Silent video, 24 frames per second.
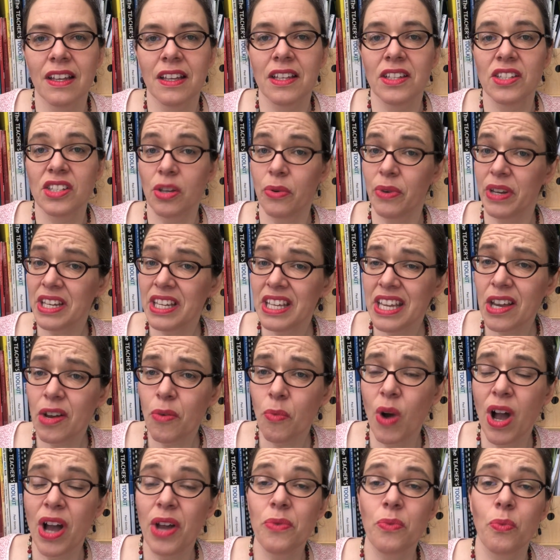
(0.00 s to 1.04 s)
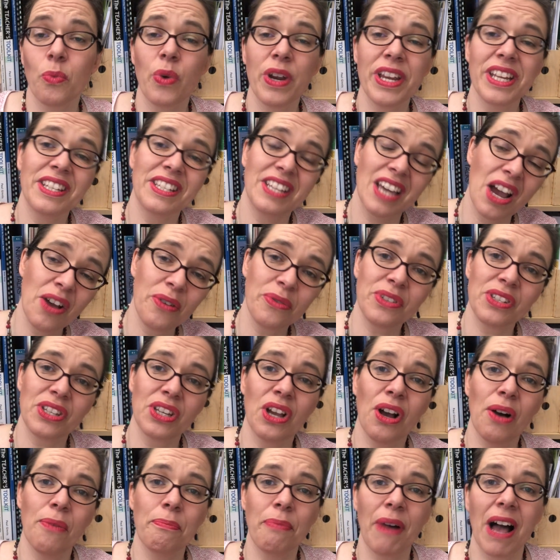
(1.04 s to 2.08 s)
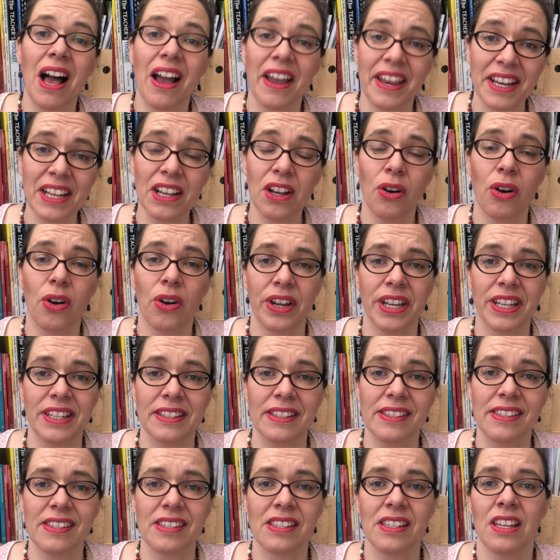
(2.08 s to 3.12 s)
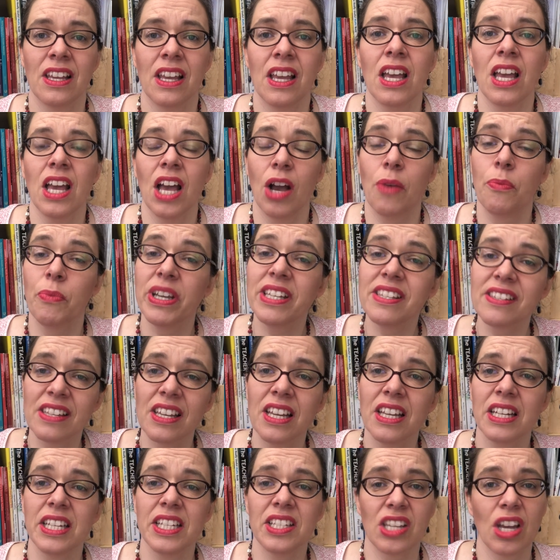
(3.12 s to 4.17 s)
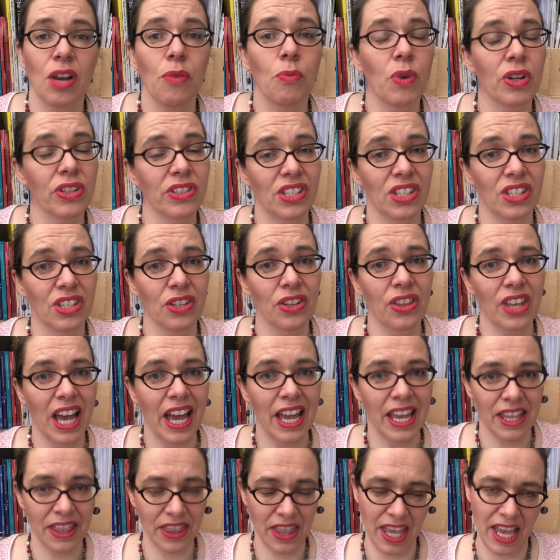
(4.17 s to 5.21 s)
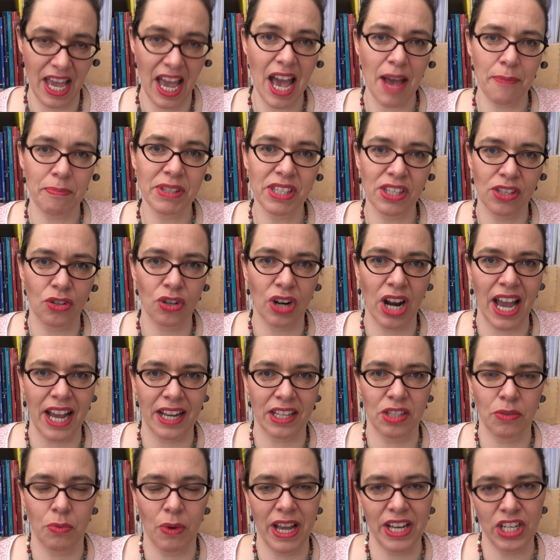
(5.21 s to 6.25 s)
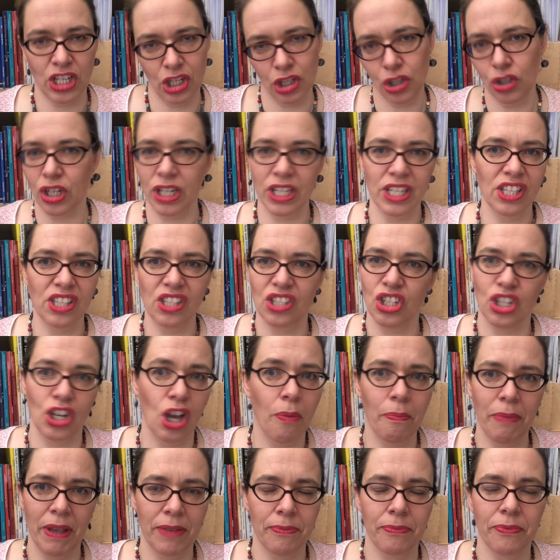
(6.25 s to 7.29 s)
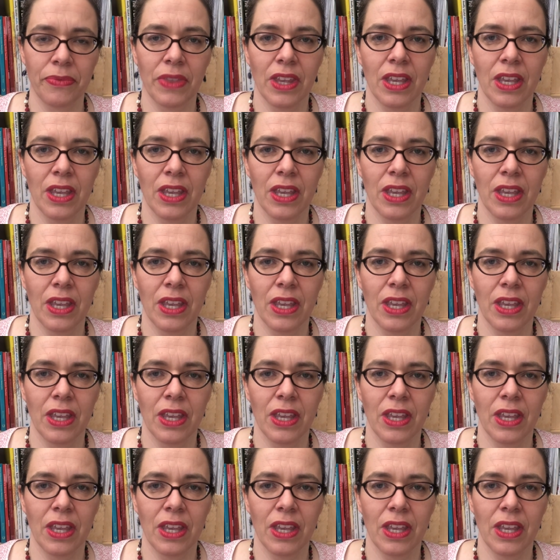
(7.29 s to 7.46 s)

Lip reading: So in year 1, we don't combine coins, and we certainly don't want to do that in the abstract, where children are shopping